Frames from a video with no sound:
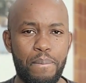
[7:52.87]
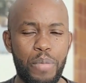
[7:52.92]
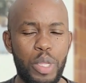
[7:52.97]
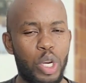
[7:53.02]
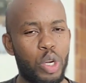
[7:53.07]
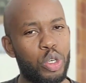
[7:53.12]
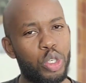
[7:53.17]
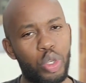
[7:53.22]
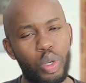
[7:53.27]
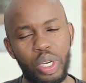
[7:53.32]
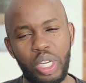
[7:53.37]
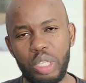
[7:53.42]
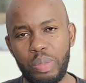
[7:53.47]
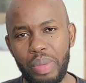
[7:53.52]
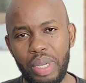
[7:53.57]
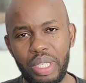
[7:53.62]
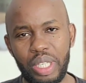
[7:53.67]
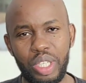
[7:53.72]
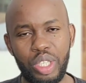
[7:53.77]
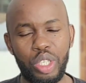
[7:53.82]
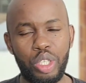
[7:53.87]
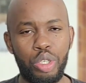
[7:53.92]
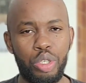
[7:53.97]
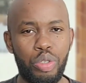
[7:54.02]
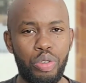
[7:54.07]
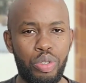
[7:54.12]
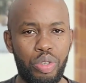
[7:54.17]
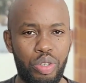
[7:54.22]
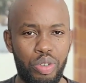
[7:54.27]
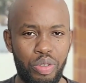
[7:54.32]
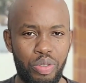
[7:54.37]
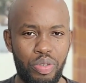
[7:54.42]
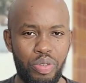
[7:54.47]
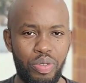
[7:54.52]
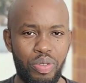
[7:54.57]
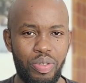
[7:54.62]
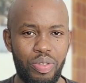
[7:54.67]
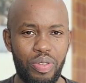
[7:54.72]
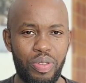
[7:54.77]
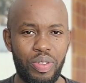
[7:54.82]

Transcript: they don't talk as much as they used to,